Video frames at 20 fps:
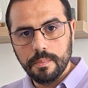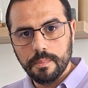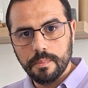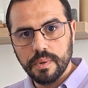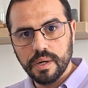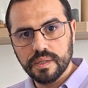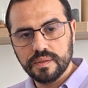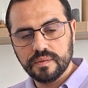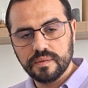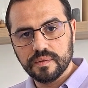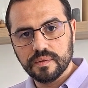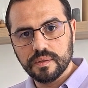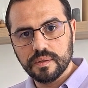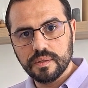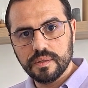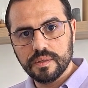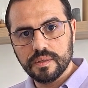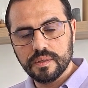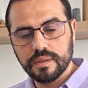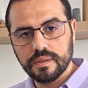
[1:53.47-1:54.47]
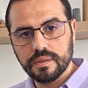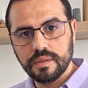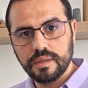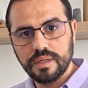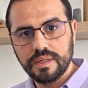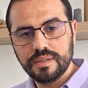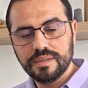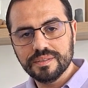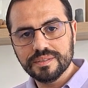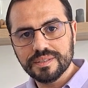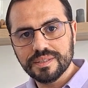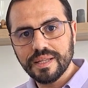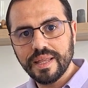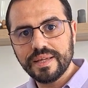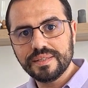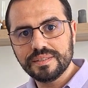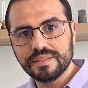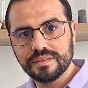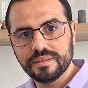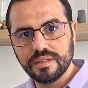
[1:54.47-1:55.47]
But in these
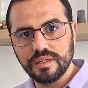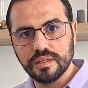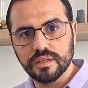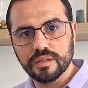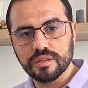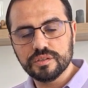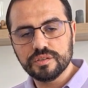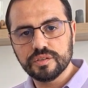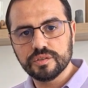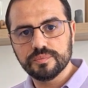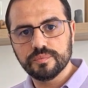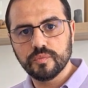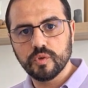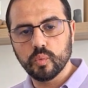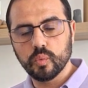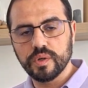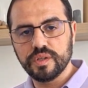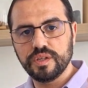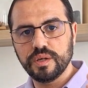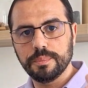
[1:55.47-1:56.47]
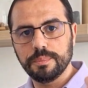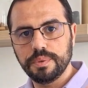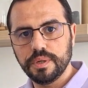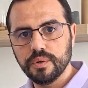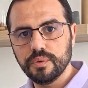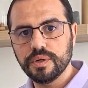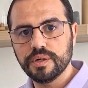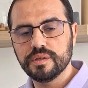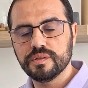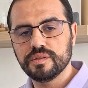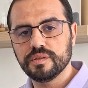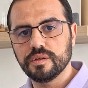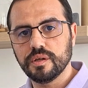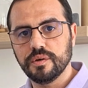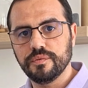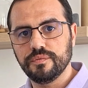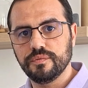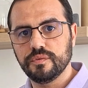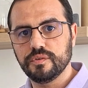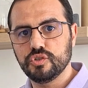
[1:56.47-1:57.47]
last years, with the appearance
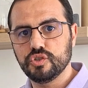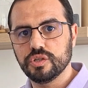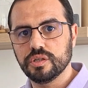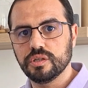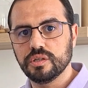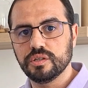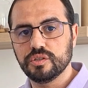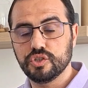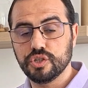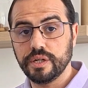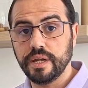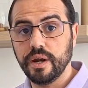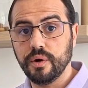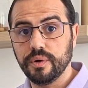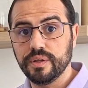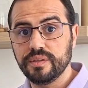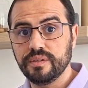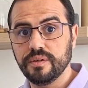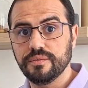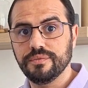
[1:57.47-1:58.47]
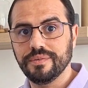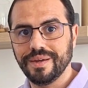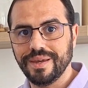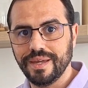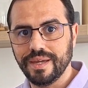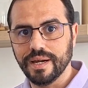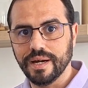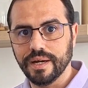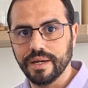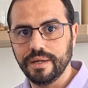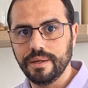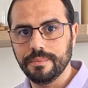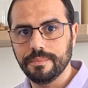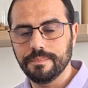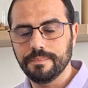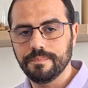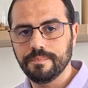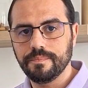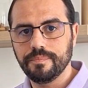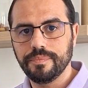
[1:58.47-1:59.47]
of generative AI,
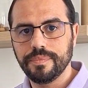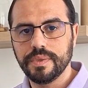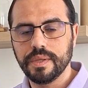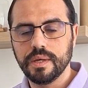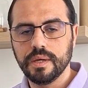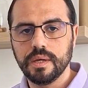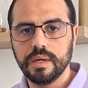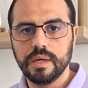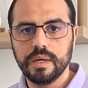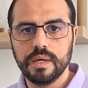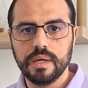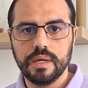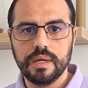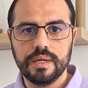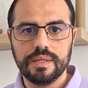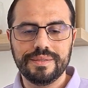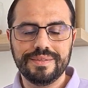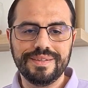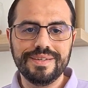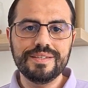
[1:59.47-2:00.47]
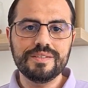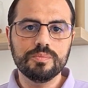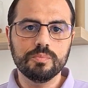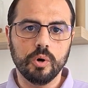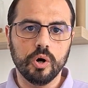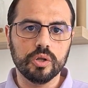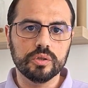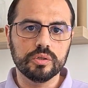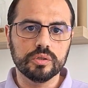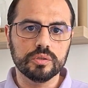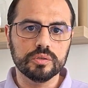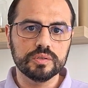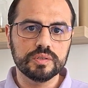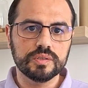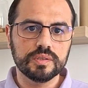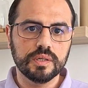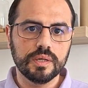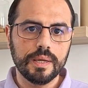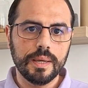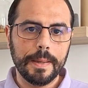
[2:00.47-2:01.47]
these
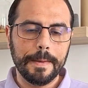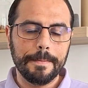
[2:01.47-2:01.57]
models